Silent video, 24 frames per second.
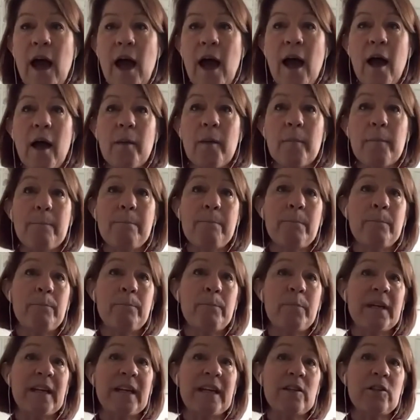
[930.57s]

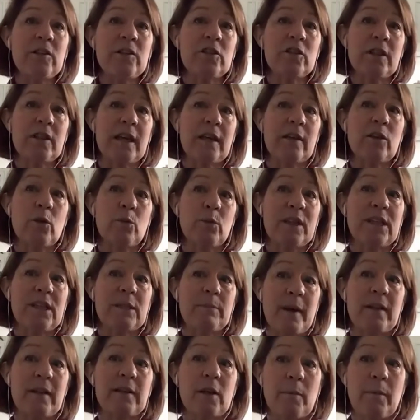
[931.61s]
But each thing that we
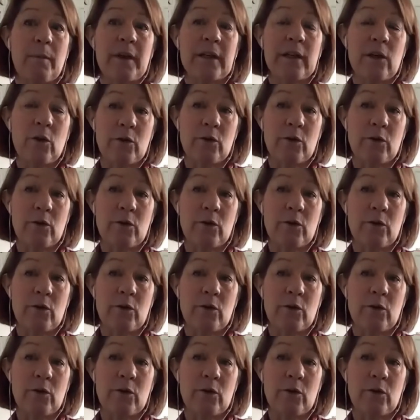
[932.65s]
spend our money